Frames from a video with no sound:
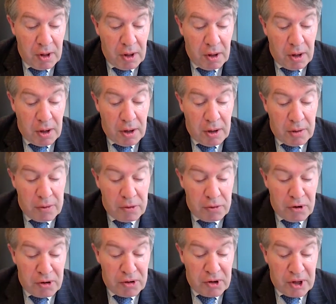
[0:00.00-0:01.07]

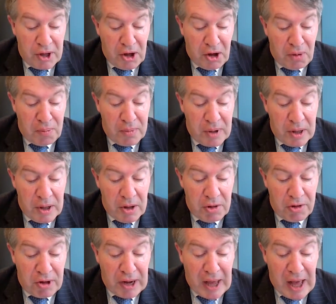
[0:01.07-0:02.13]
Duyeon Kim
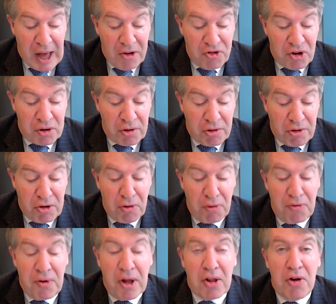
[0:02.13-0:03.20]
is an adjunct senior
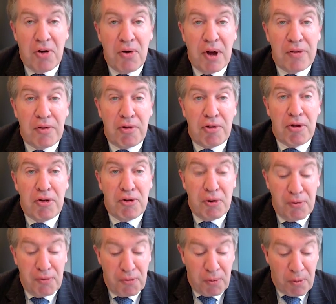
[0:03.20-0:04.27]
fellow at the
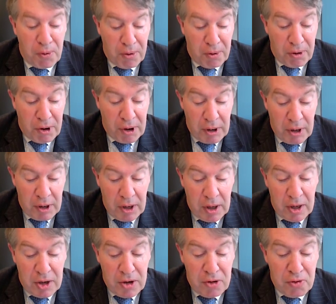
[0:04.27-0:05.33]
Center for
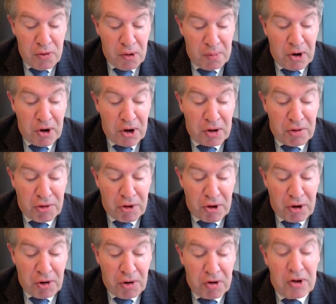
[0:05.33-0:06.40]
New American
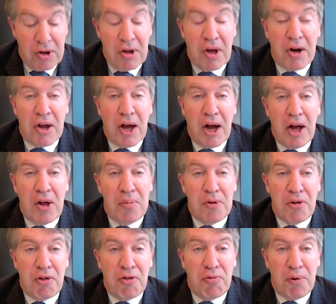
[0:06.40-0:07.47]
Security and a
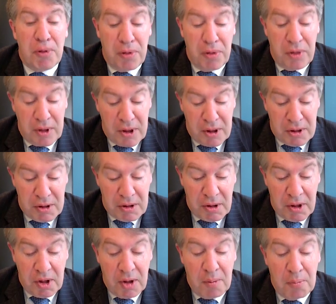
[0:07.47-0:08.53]
columnist with the
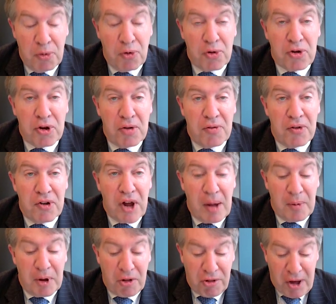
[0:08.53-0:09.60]
Bulletin of
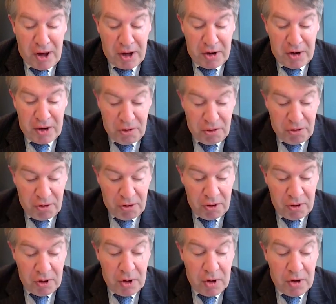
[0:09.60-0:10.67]
Atomic Scientists.
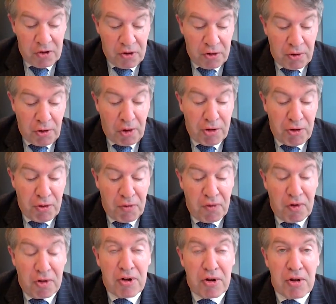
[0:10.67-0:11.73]
She's also a
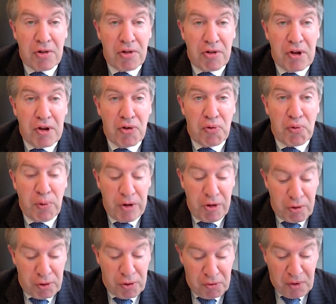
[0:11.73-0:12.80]
visiting senior
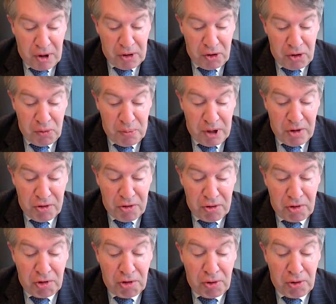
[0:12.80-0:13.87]
research fellow based in
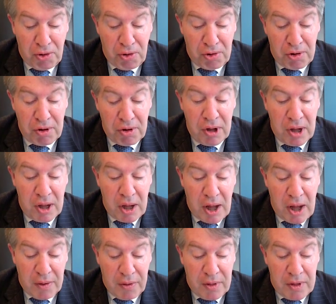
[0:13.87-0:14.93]
Seoul
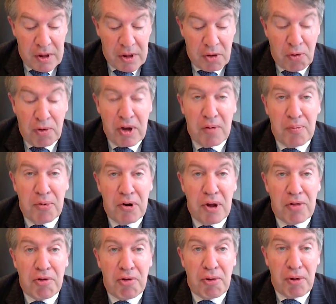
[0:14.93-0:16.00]
at the Korean
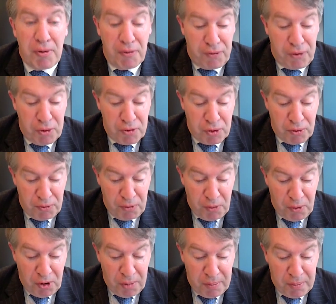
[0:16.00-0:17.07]
Peninsula Future
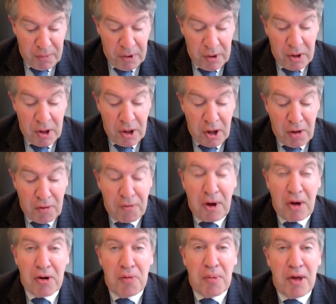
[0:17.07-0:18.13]
Forum,
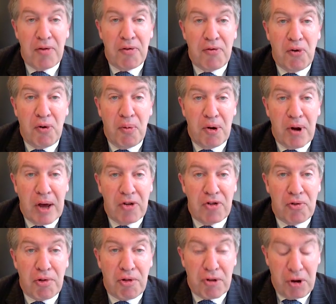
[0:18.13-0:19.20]
founded by the former
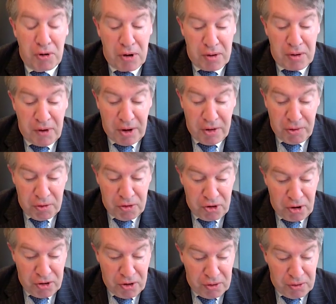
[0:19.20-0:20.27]
National Security Advisor
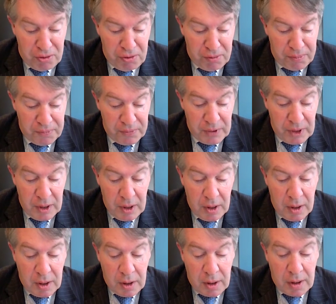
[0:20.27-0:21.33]
Chun Young-woo.
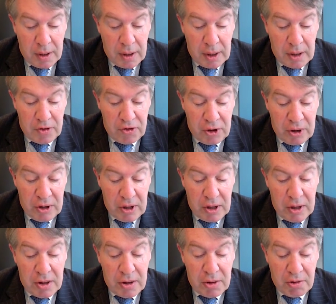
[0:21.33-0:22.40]
And she
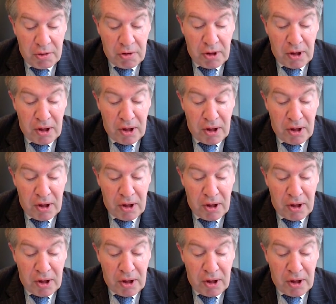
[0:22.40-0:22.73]
is